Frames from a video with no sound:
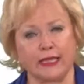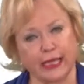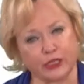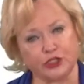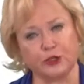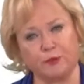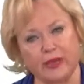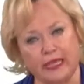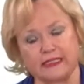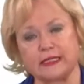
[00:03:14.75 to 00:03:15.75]
Get your
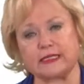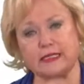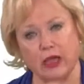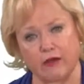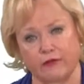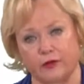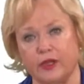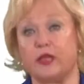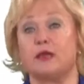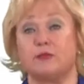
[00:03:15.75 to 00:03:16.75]
basics covered